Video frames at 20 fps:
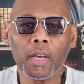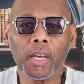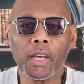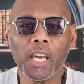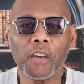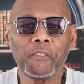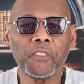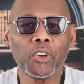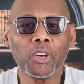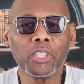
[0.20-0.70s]

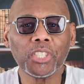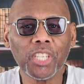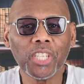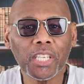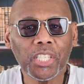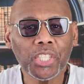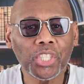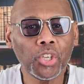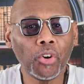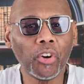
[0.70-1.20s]
If you're
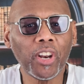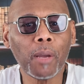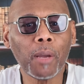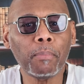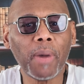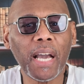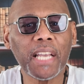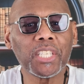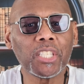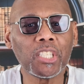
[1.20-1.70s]
just joining
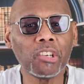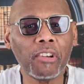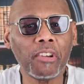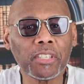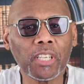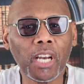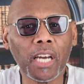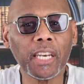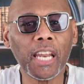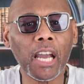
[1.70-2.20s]
my series
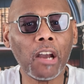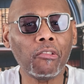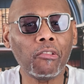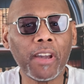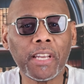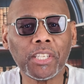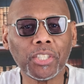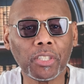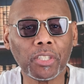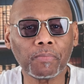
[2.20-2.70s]
on
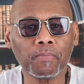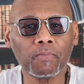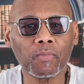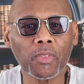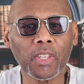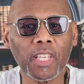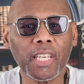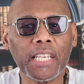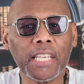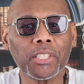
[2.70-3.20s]
narration,
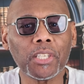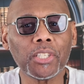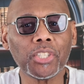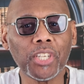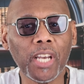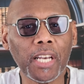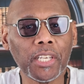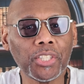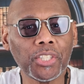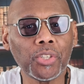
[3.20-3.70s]
then I
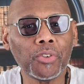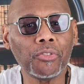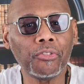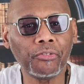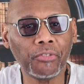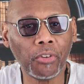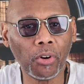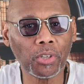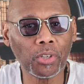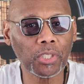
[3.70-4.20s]
suggest you
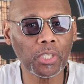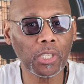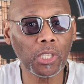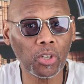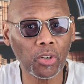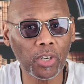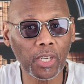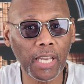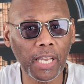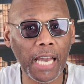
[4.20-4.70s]
first
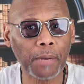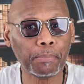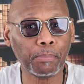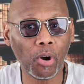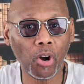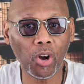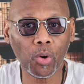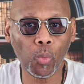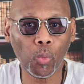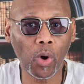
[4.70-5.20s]
look at
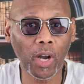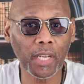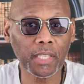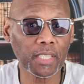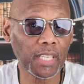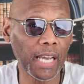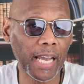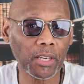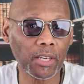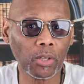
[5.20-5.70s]
part one
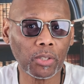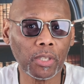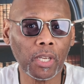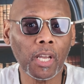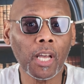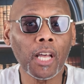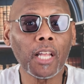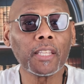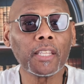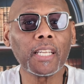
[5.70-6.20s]
titled
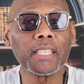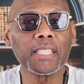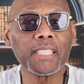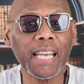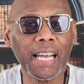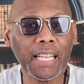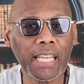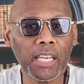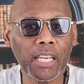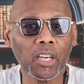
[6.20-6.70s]
The
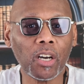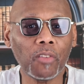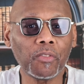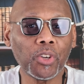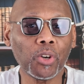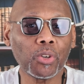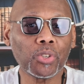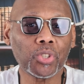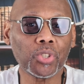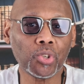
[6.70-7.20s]
Telling of
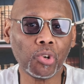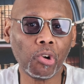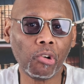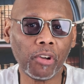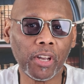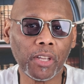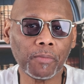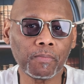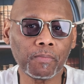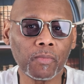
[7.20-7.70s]
Your Story